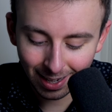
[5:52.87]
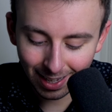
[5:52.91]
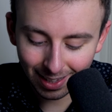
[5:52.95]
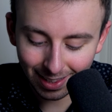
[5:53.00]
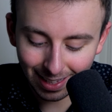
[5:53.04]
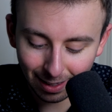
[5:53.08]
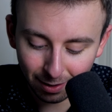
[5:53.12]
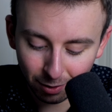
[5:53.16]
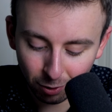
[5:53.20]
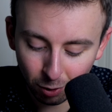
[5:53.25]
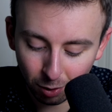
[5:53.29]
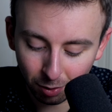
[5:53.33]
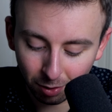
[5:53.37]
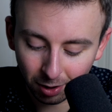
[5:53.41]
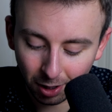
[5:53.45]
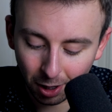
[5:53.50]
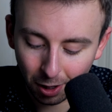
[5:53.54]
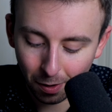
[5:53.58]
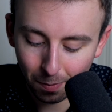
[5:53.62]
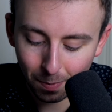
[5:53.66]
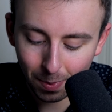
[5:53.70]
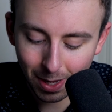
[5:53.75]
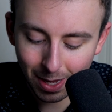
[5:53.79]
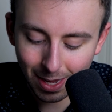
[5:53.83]
That's just going
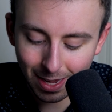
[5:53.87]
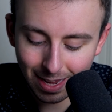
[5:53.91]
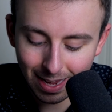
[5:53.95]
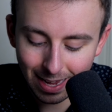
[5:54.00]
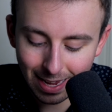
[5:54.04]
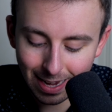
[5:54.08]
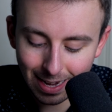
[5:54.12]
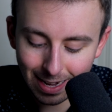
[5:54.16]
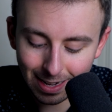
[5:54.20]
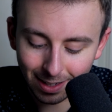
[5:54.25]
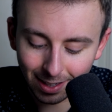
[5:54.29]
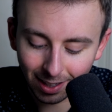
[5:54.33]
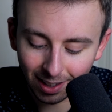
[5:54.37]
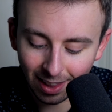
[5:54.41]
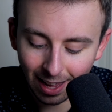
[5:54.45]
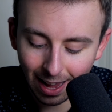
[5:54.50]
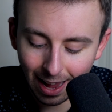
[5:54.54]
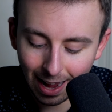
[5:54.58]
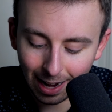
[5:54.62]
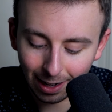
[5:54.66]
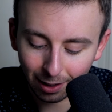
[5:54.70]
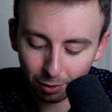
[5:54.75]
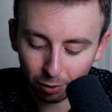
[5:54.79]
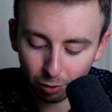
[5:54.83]
to be e to the
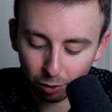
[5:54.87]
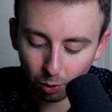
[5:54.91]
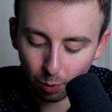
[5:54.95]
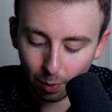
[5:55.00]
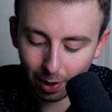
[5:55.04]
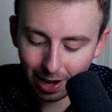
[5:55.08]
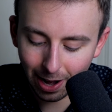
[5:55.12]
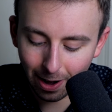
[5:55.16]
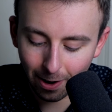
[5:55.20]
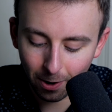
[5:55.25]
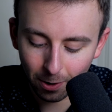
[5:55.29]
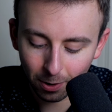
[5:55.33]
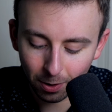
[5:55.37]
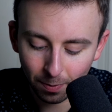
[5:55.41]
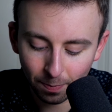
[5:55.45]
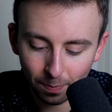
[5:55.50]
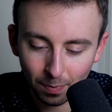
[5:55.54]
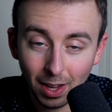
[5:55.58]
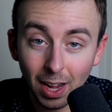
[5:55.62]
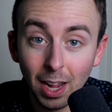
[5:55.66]
x squared